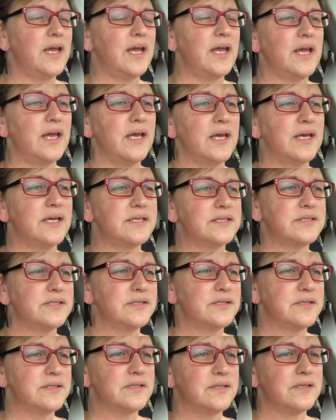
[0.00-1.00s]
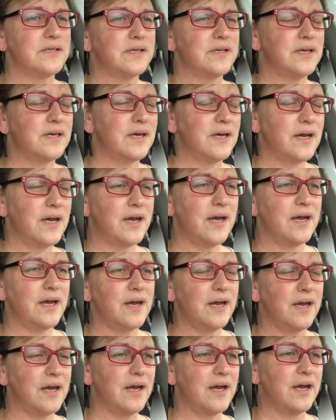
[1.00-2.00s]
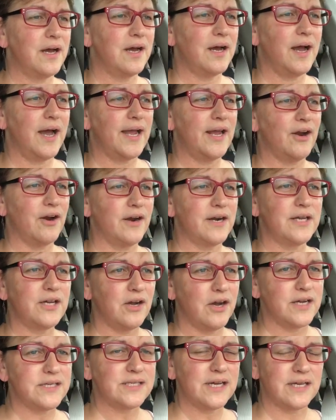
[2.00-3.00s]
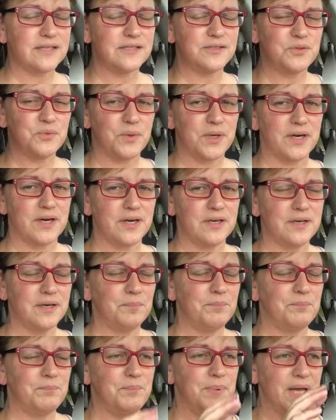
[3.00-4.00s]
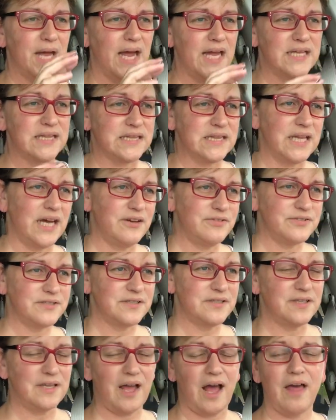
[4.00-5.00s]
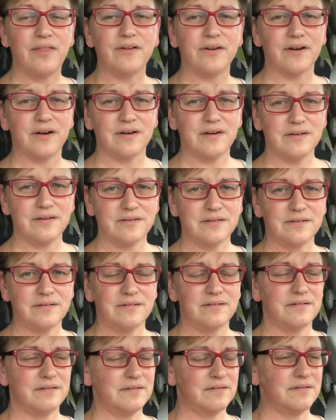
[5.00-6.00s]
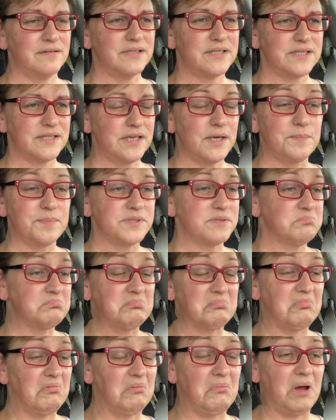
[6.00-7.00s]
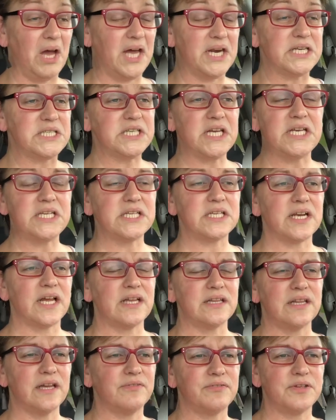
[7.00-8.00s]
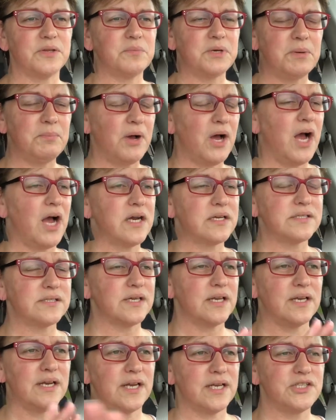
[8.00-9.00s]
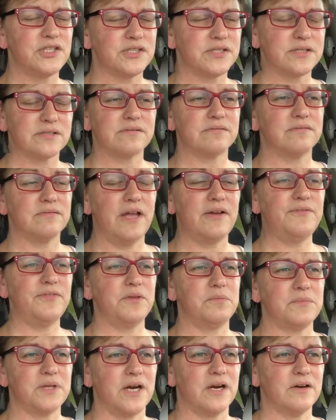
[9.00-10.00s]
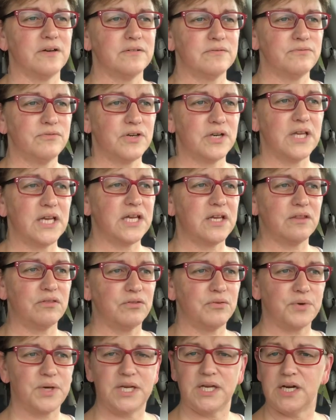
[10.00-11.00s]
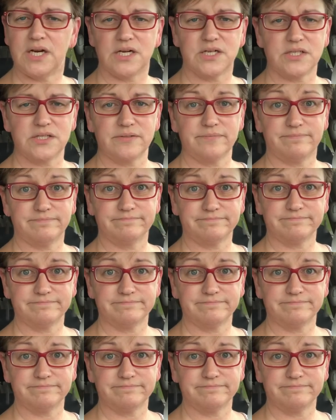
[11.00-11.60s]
and I had already contacted the winner, but I had left the other slips unattended. I left them in a box and I just left them there for like 3 years.